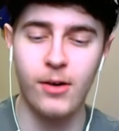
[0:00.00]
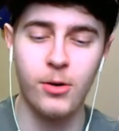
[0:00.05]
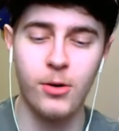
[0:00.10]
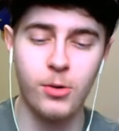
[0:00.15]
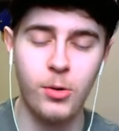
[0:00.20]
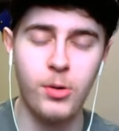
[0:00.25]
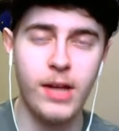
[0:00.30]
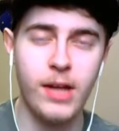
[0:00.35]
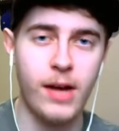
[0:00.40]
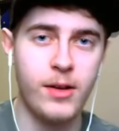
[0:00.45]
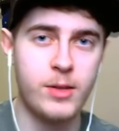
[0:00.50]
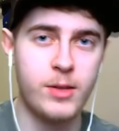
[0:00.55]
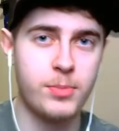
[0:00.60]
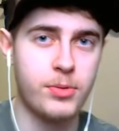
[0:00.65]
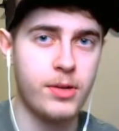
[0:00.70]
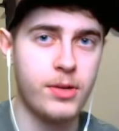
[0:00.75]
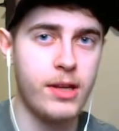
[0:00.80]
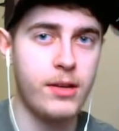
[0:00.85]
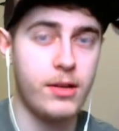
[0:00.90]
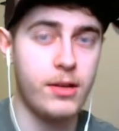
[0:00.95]
her cooldown is
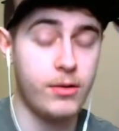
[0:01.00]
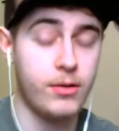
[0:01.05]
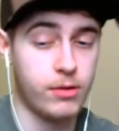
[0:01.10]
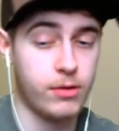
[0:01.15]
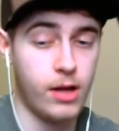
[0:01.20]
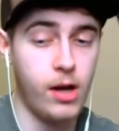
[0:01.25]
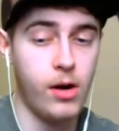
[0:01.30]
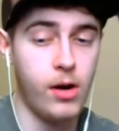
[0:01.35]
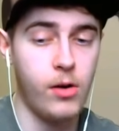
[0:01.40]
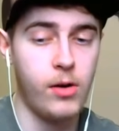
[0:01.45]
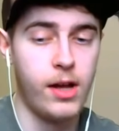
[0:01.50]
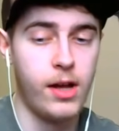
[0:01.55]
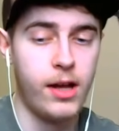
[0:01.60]
pretty low.